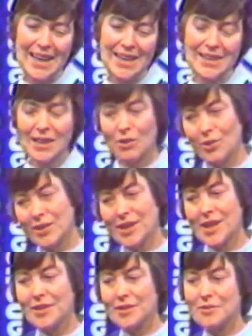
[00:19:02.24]
then all the
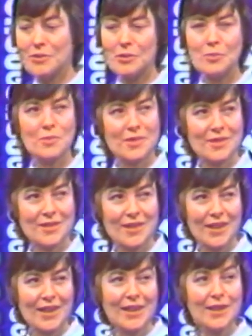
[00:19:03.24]
other groups
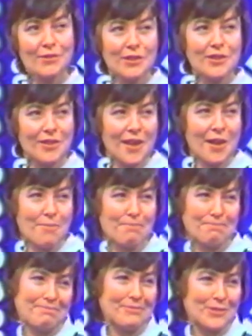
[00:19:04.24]
leave it to them
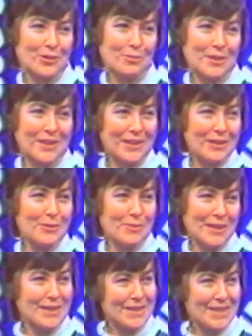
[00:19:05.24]
to be the
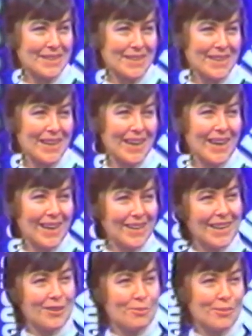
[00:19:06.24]
humanists. And
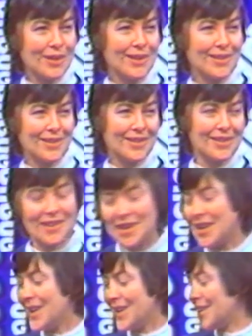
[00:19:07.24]
they can be the
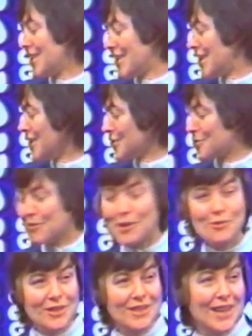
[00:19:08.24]
as
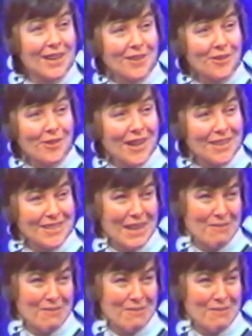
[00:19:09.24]
gross a technocrat as they